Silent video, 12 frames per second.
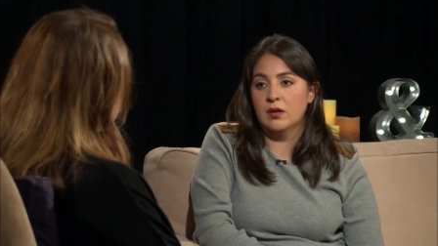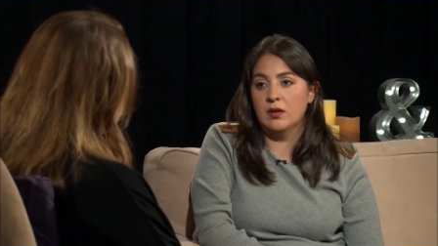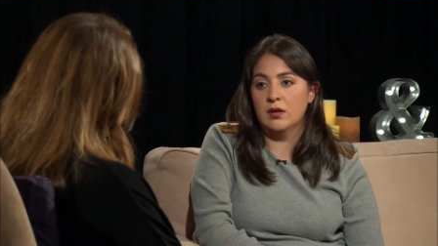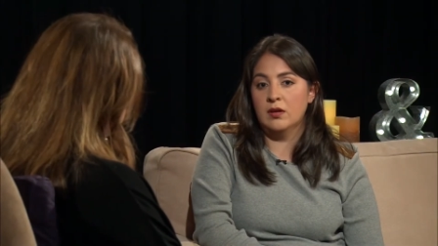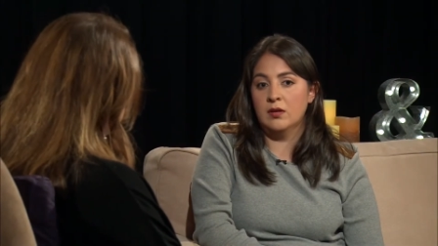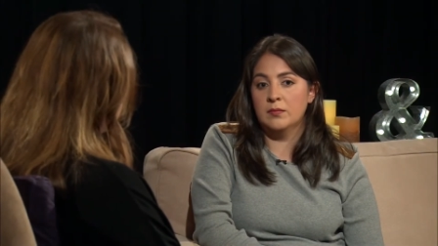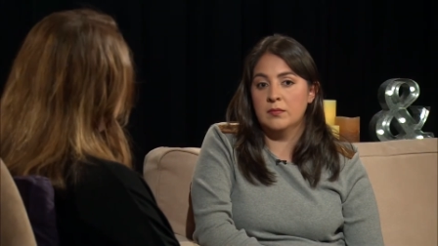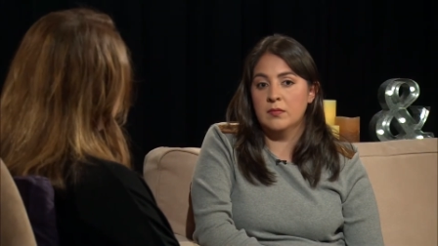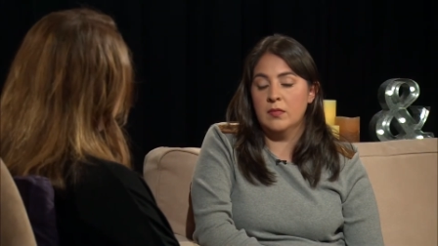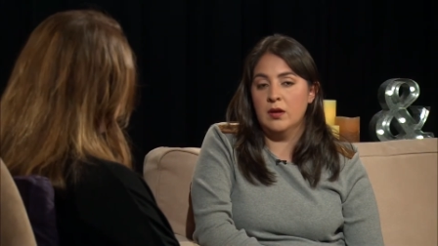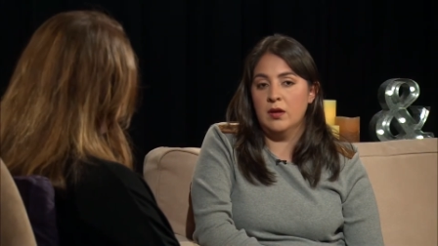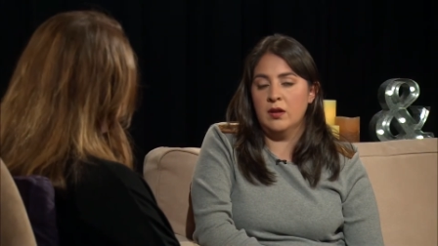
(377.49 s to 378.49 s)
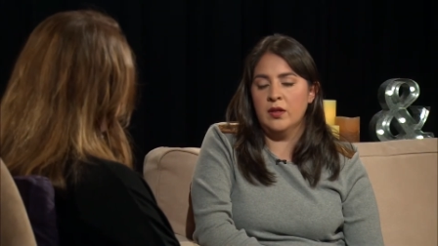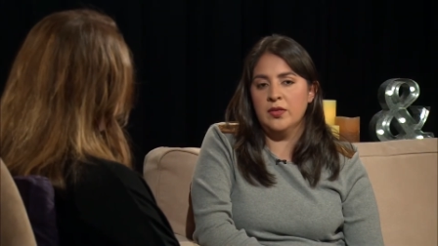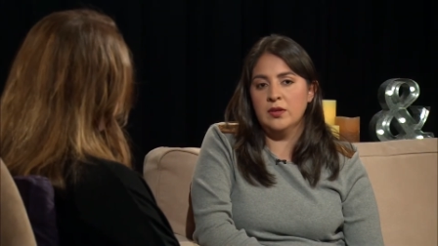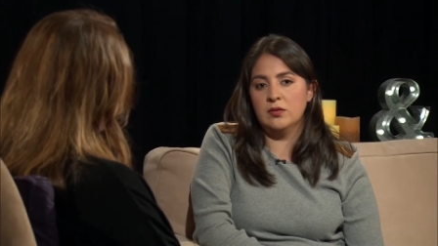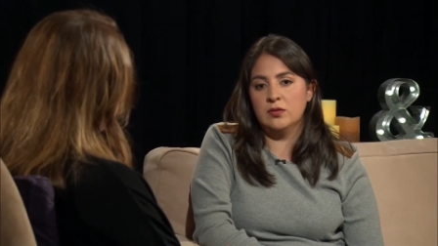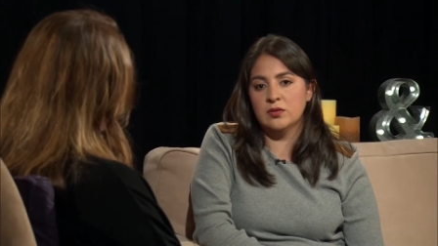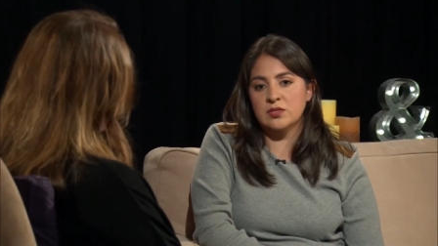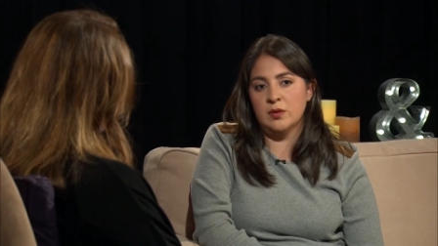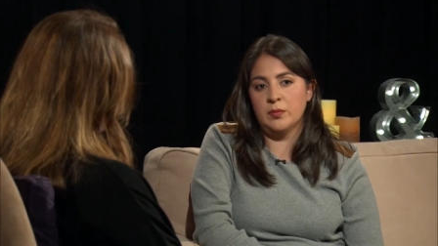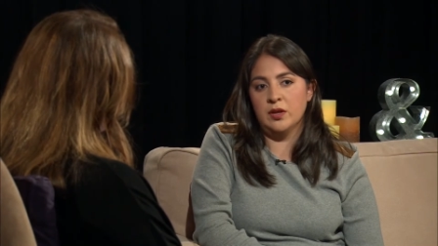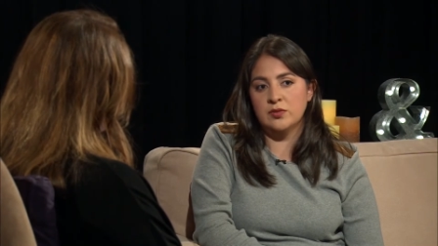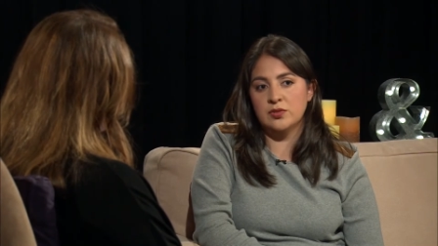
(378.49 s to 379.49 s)
Um, and I think there's
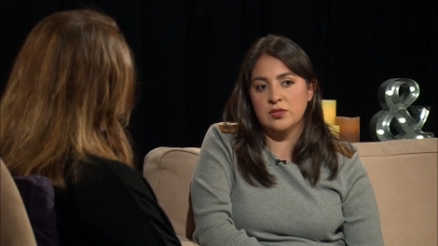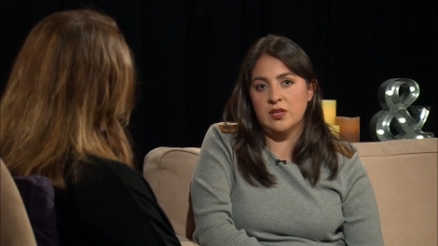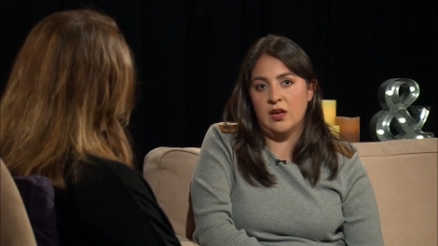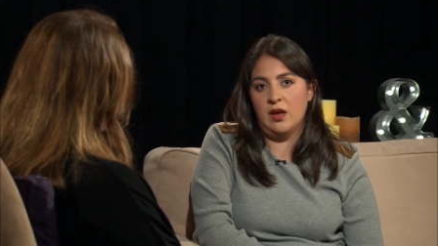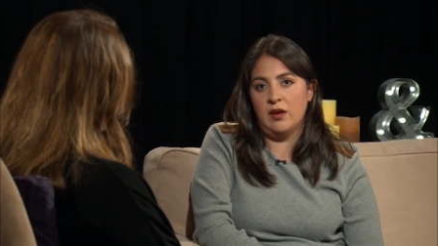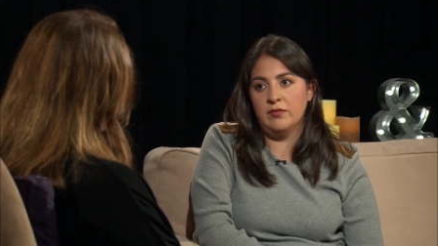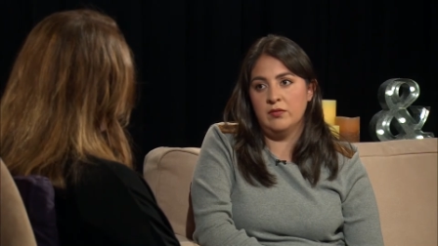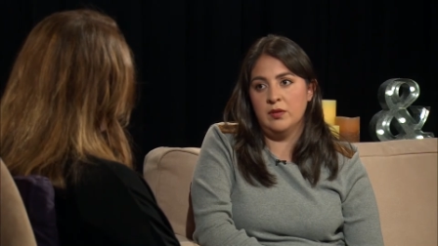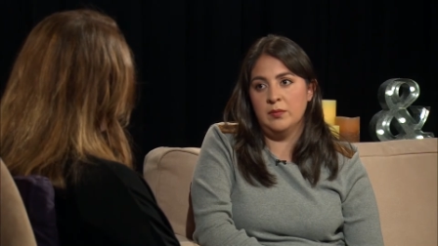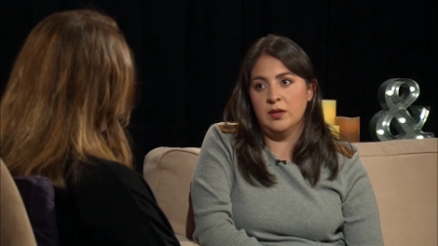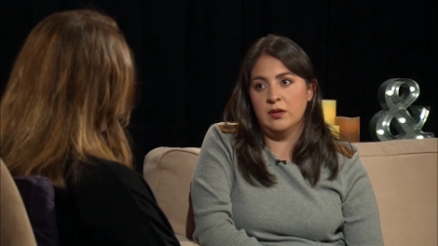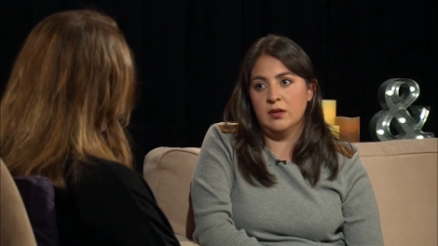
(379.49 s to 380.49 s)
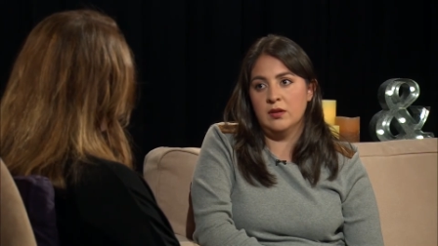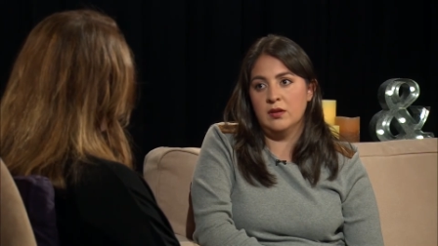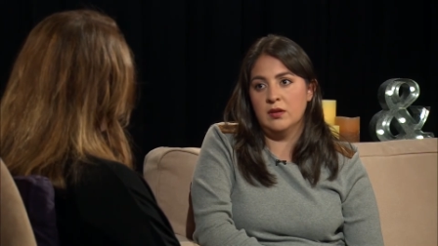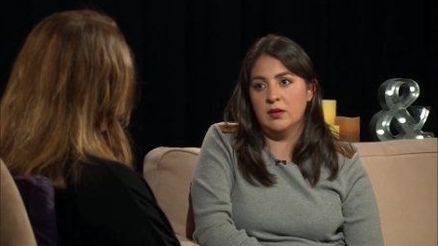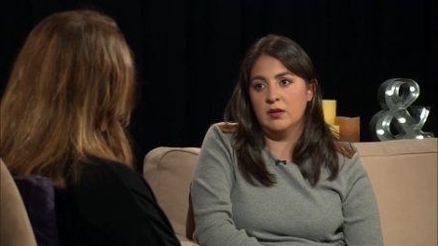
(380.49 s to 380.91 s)
some countries that have limited